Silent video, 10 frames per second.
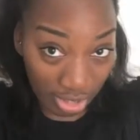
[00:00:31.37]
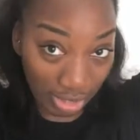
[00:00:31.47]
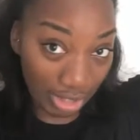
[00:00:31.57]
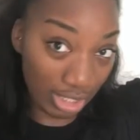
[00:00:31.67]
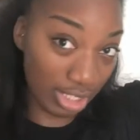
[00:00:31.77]

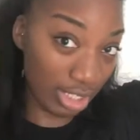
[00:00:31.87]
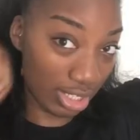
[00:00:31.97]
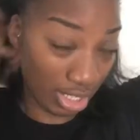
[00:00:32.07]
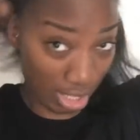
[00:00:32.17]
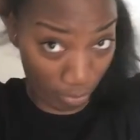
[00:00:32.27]

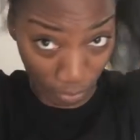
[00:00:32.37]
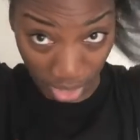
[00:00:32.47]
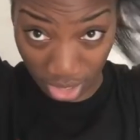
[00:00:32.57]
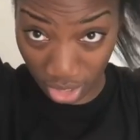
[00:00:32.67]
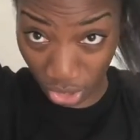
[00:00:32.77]
clean and
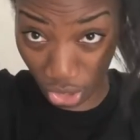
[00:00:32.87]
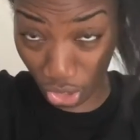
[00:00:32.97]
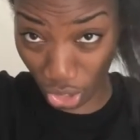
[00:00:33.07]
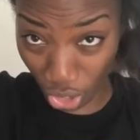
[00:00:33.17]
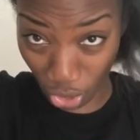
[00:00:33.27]
ready to
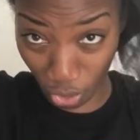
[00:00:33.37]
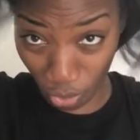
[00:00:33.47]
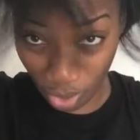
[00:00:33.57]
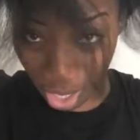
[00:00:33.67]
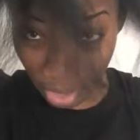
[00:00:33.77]
go,